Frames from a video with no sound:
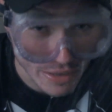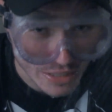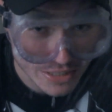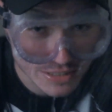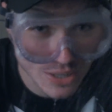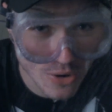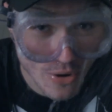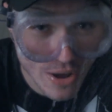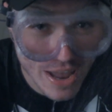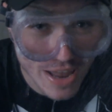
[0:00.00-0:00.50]
Go
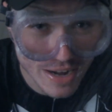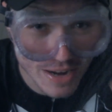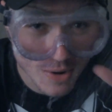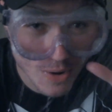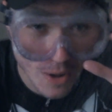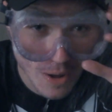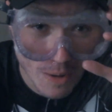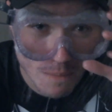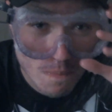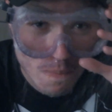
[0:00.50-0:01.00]
ahead and
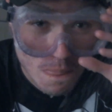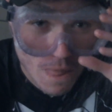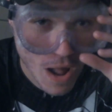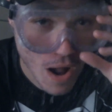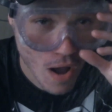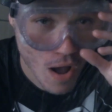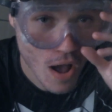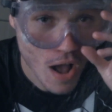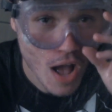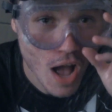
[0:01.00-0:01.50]
uh,
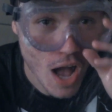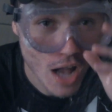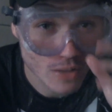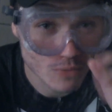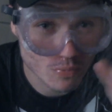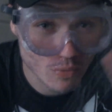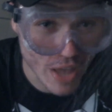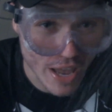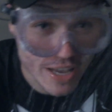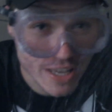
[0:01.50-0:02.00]

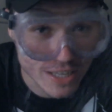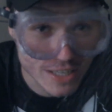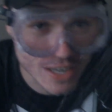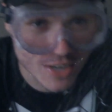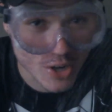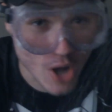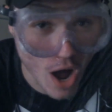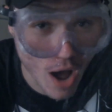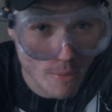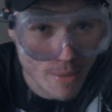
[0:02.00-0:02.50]
like and
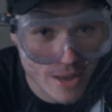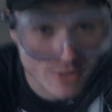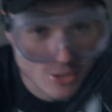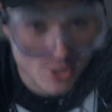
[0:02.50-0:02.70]
comment and